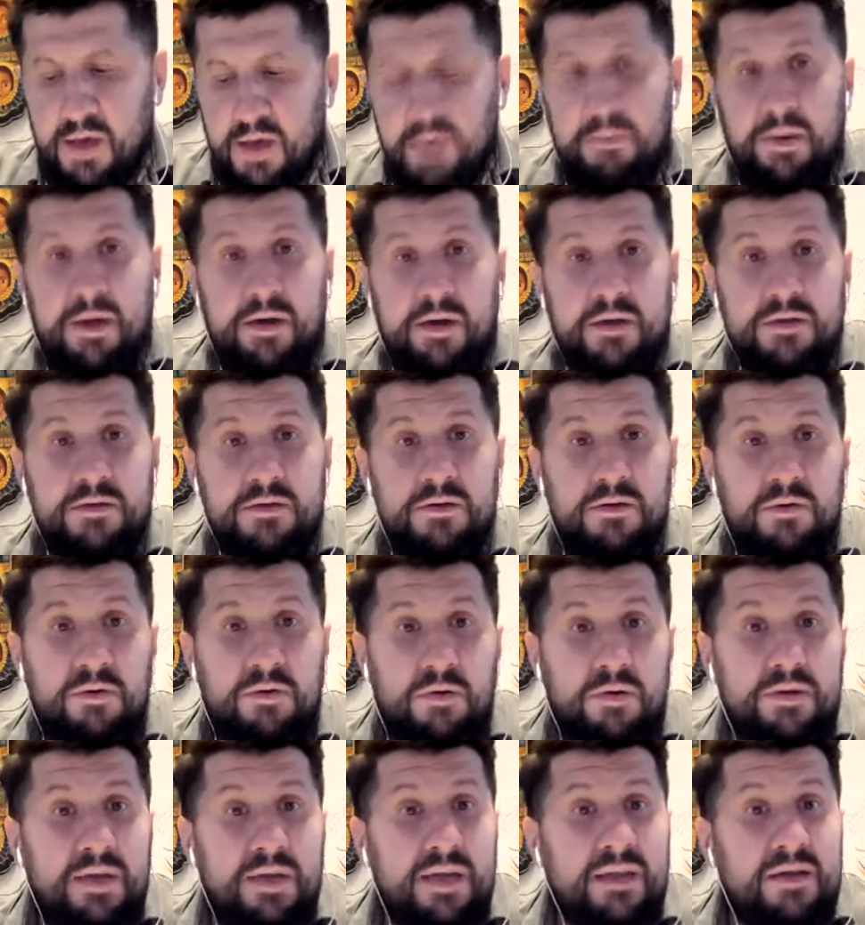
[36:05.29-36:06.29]
Because
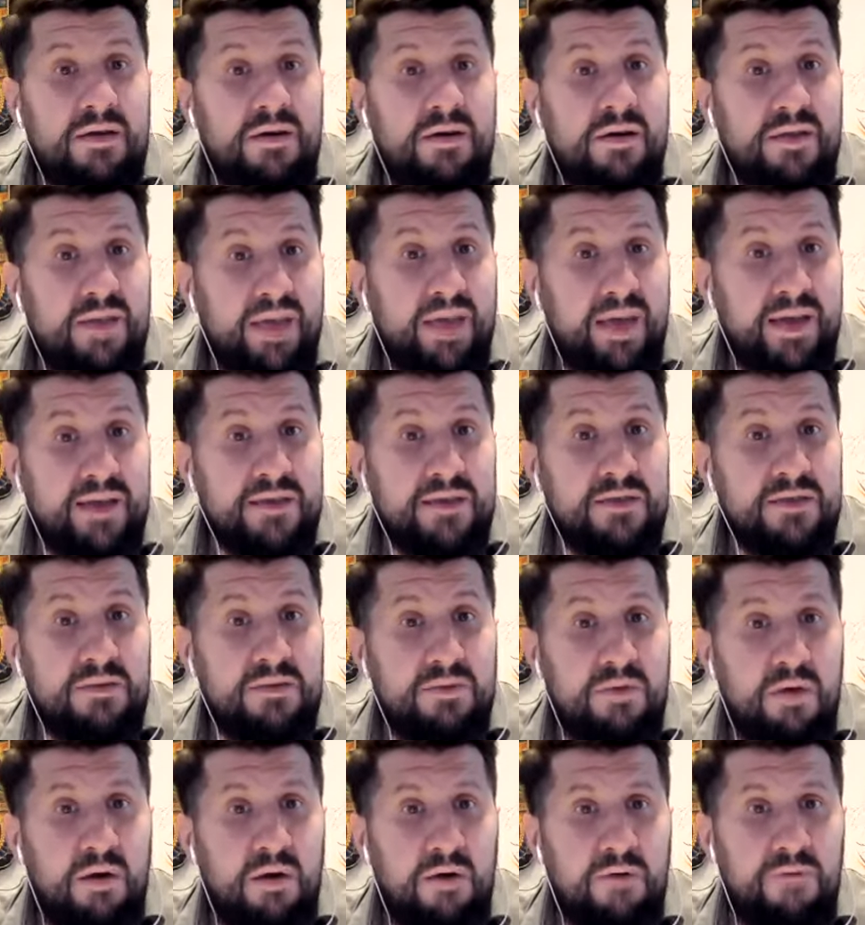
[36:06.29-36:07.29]
all that God has
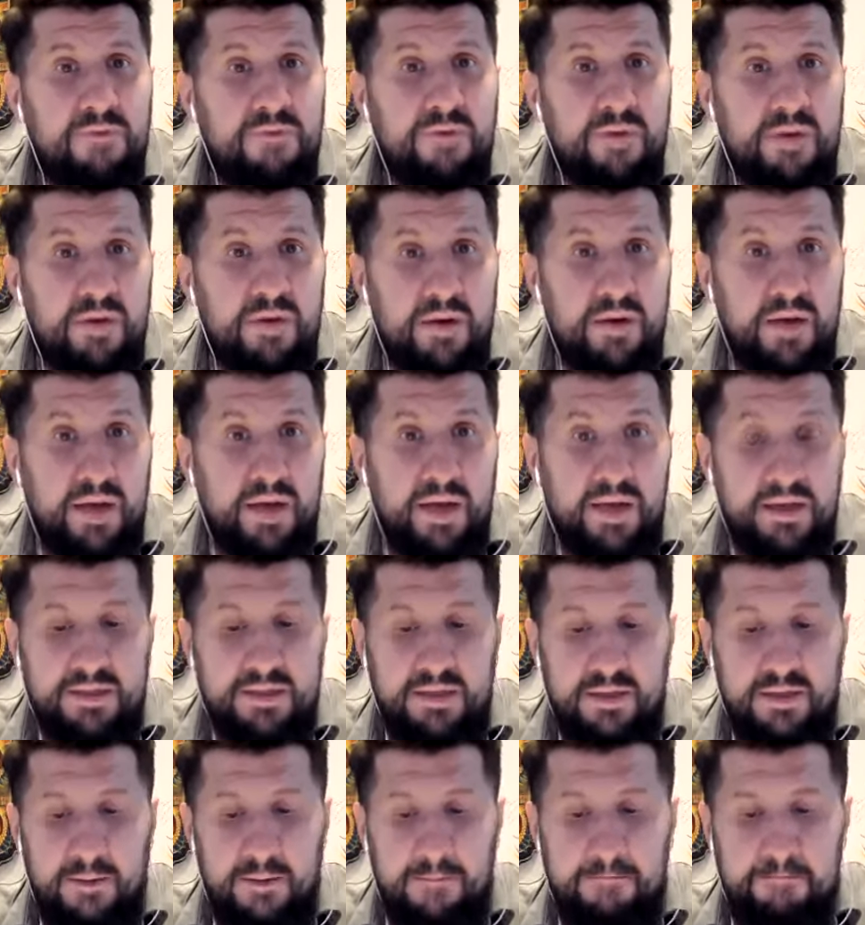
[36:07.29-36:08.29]
to offer as
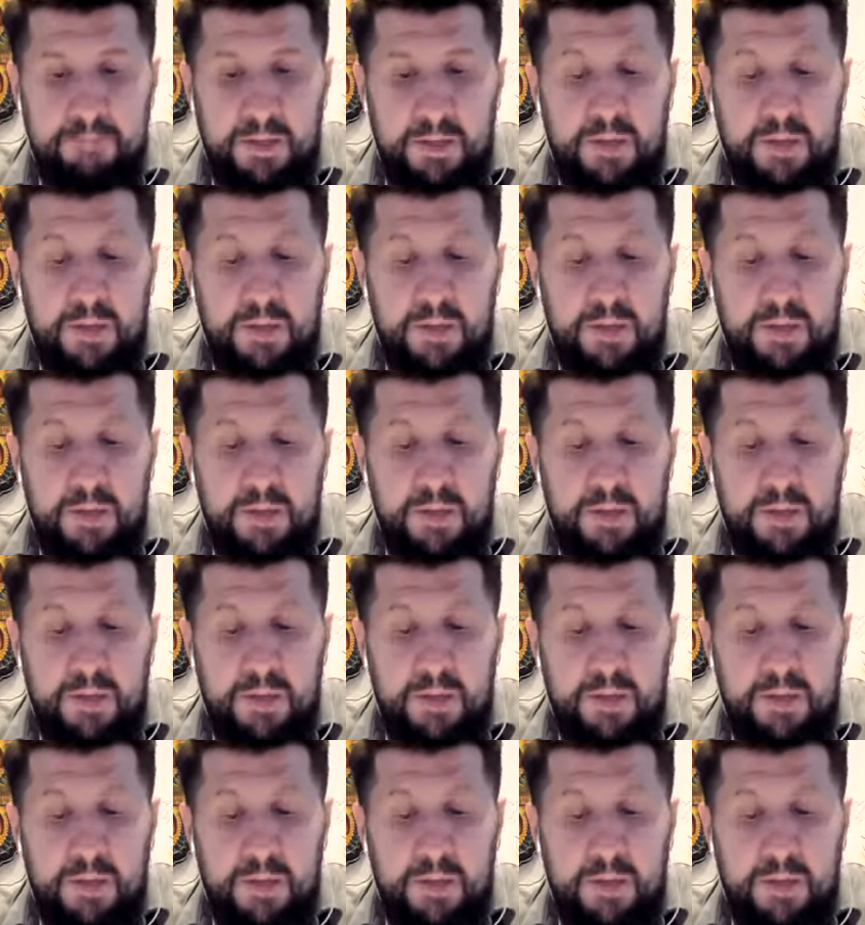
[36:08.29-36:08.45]
a